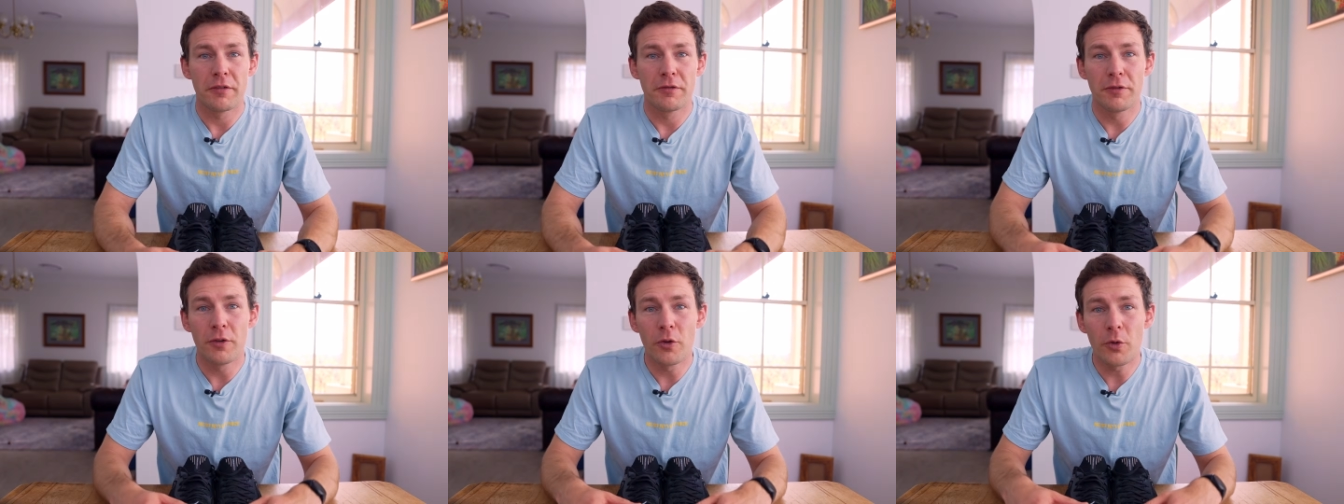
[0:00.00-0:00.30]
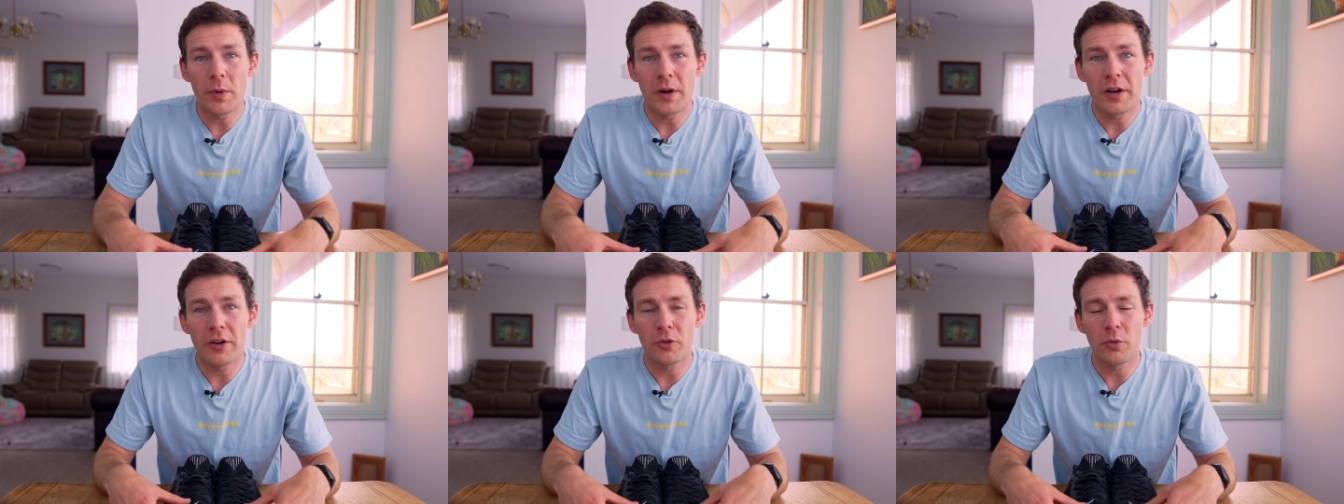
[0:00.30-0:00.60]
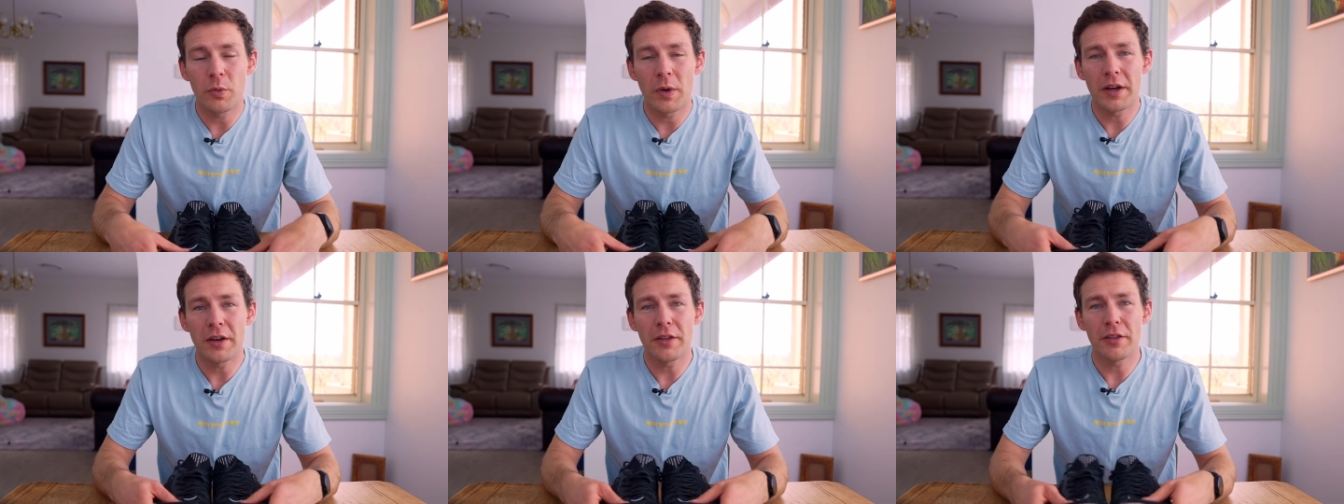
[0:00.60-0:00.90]
And footwear is
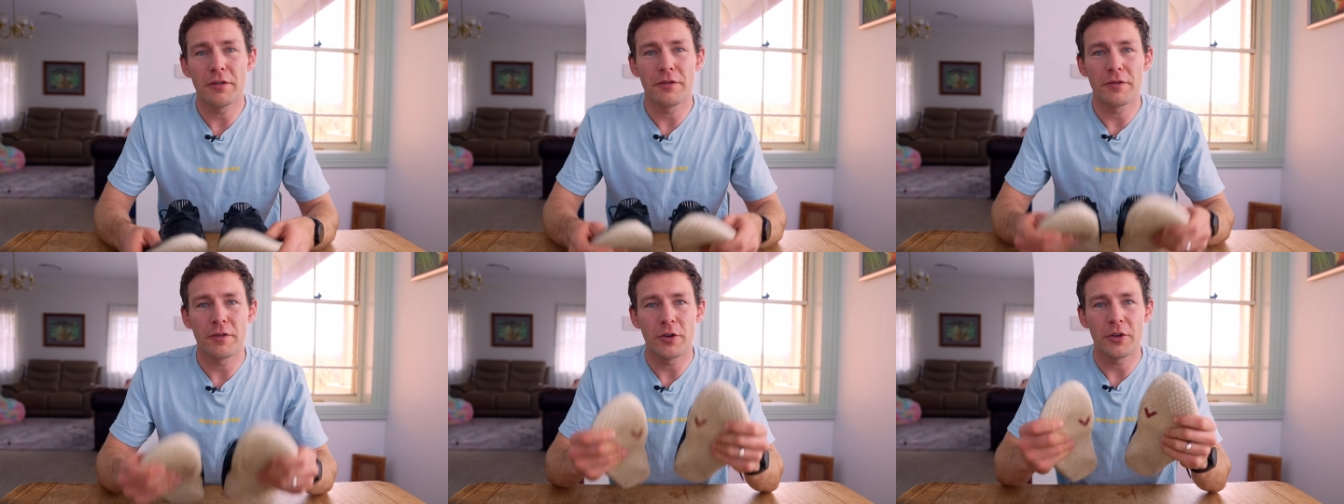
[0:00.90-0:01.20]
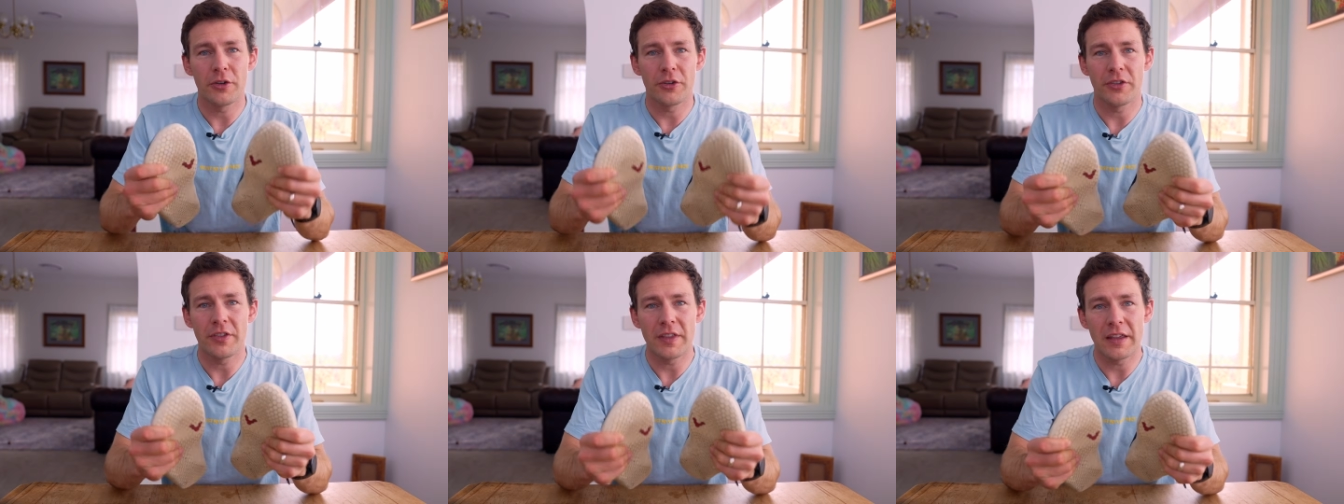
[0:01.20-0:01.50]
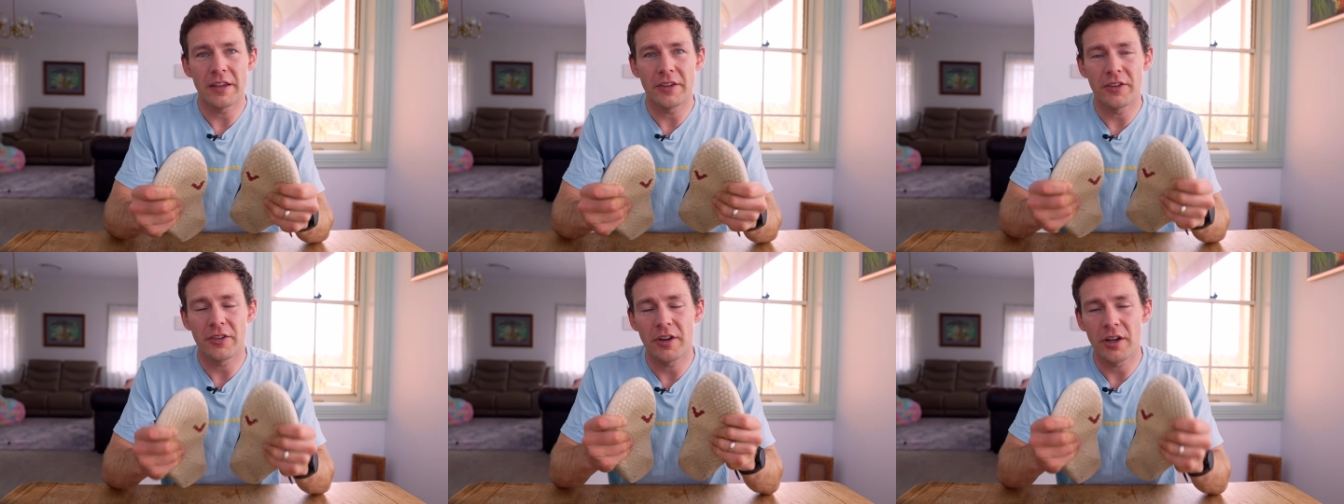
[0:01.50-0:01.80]
one of the first
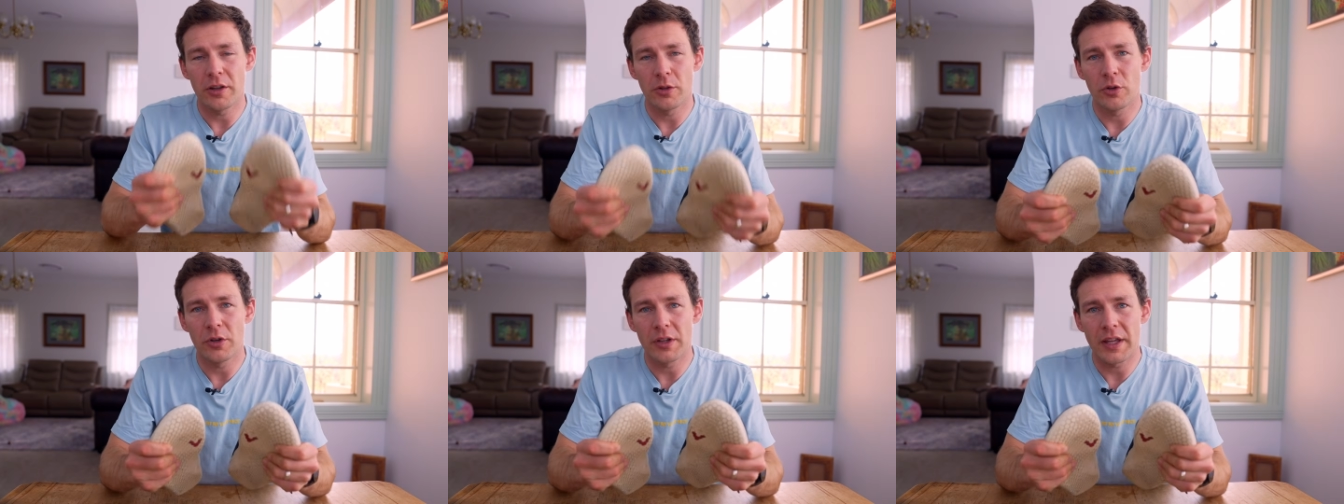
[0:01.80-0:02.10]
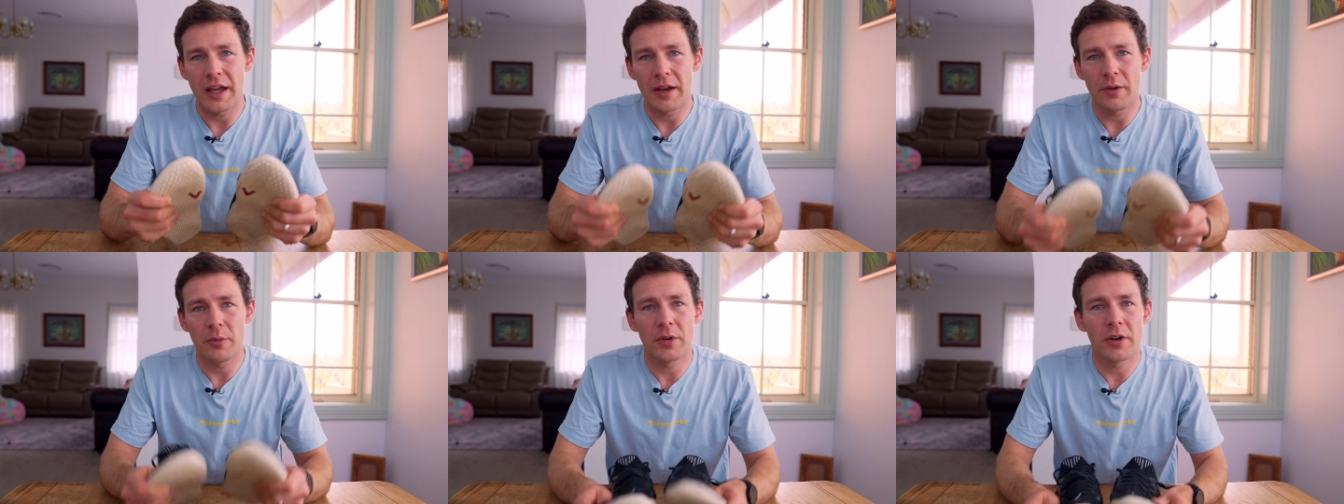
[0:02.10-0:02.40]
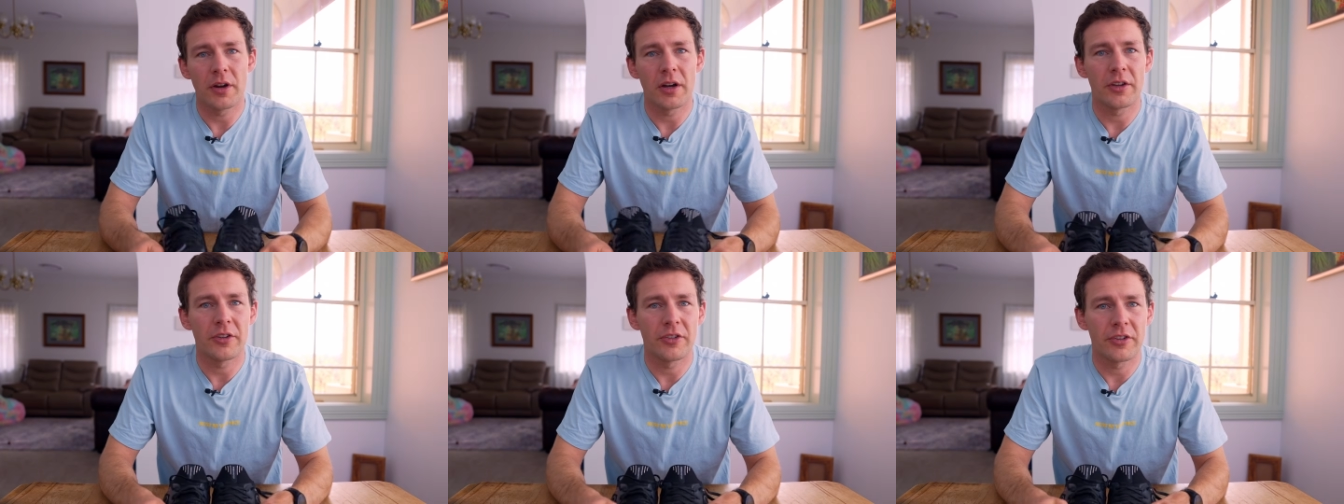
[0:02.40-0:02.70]
things that I look at
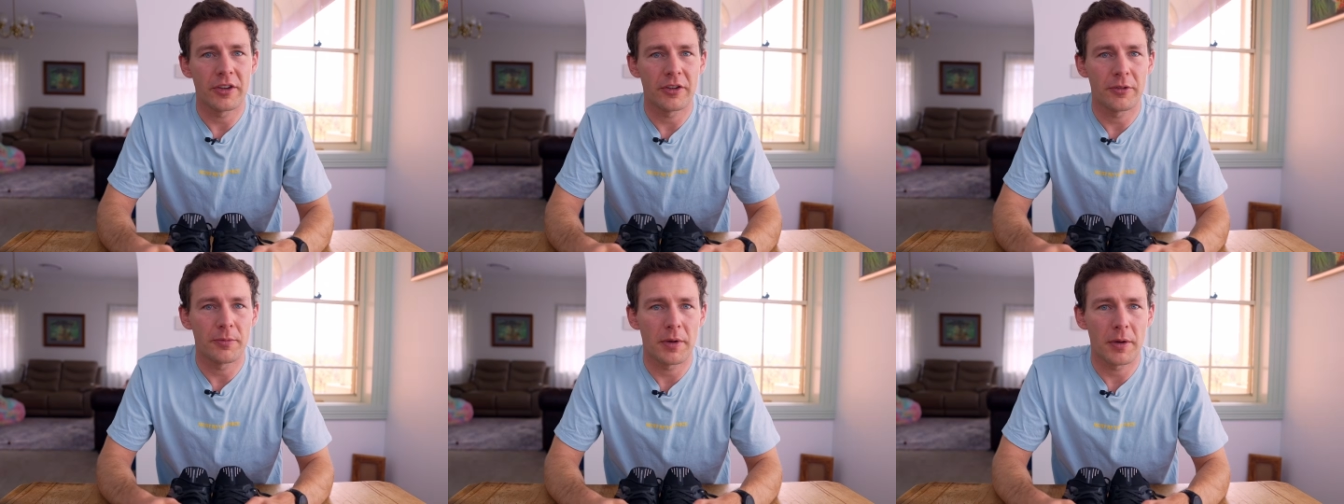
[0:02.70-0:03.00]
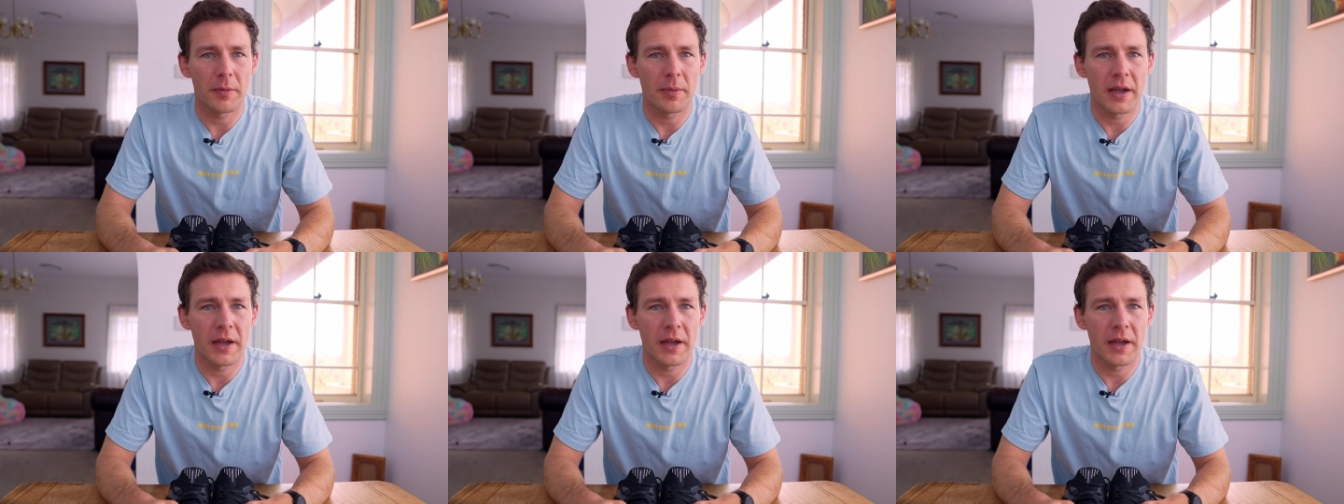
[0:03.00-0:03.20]
when I assess my